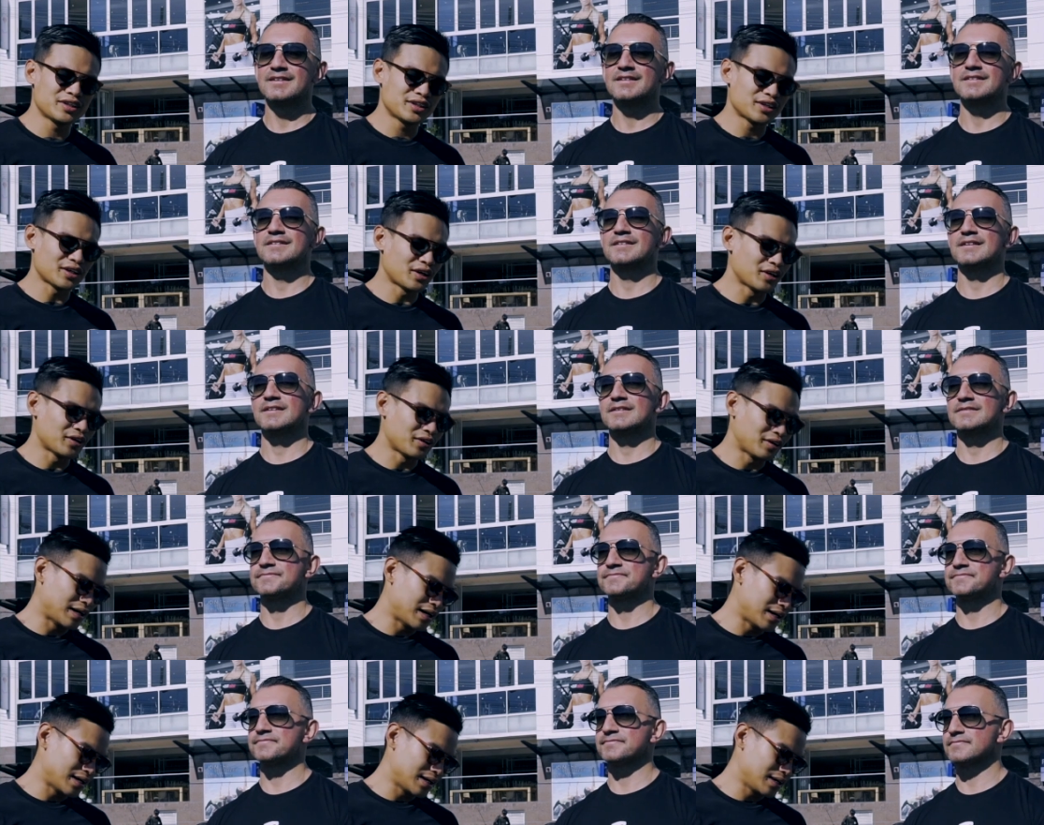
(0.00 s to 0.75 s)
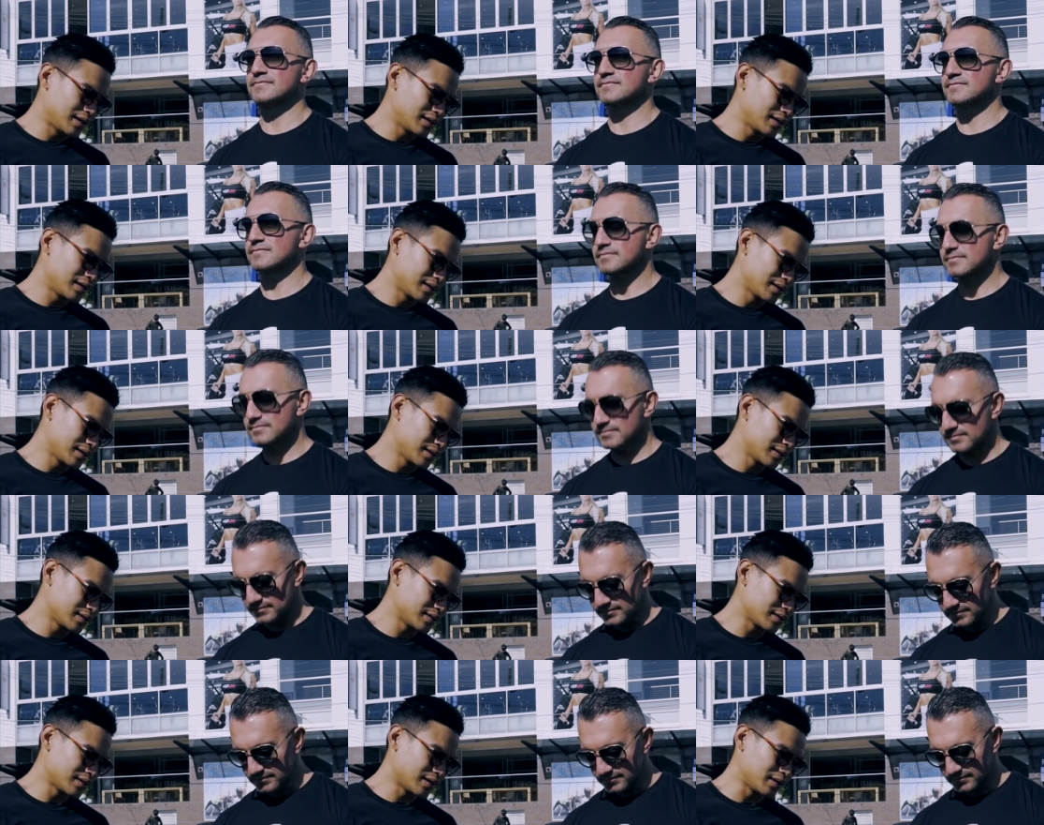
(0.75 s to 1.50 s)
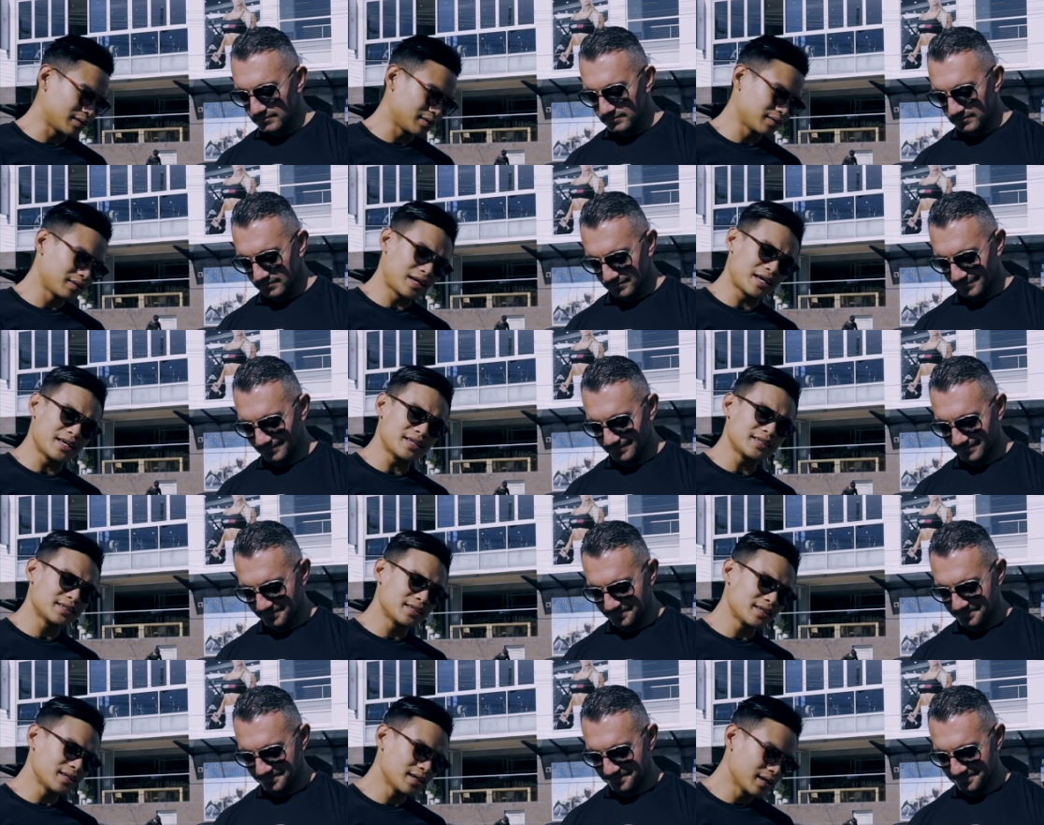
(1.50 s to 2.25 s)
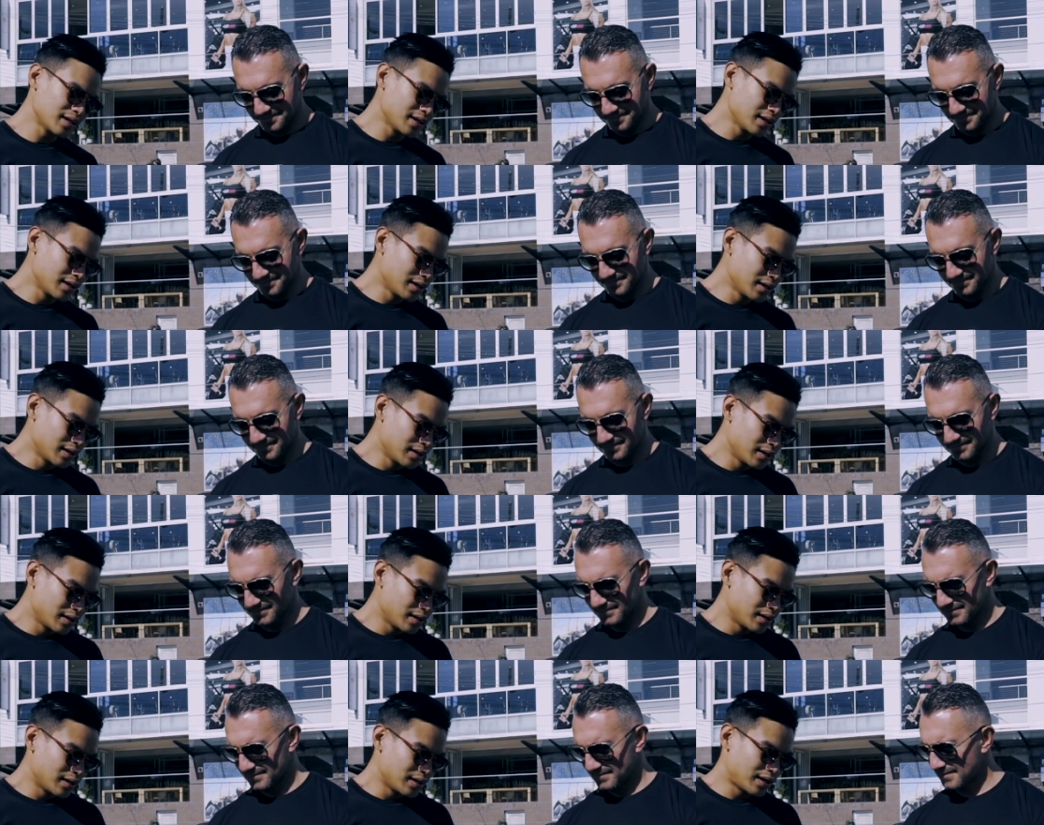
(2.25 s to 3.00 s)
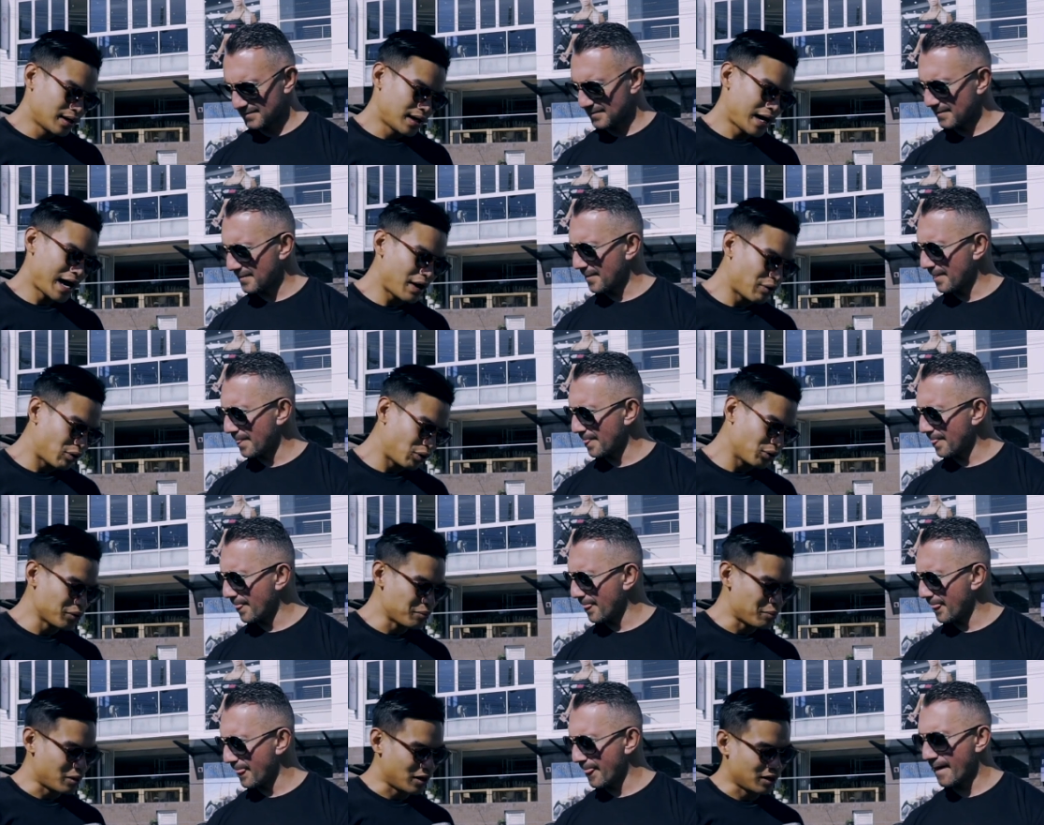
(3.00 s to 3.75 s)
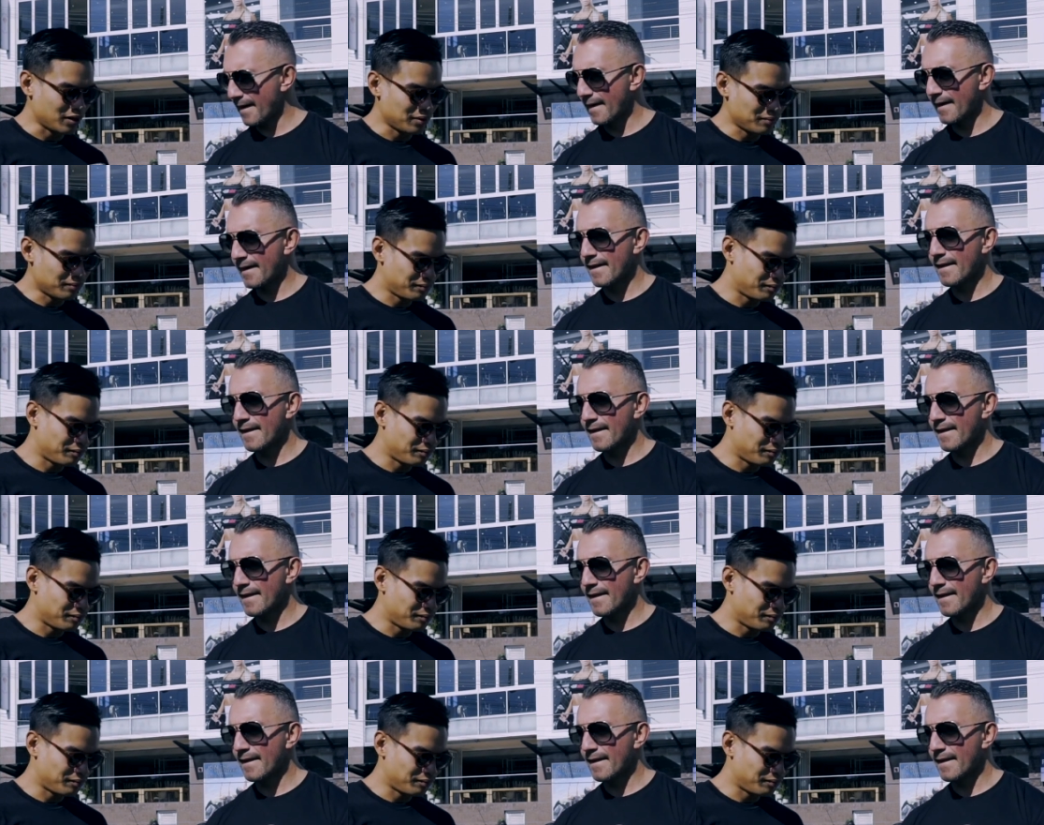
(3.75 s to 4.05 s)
Speaker 1: So uh, start easy. Hmm. How old am I?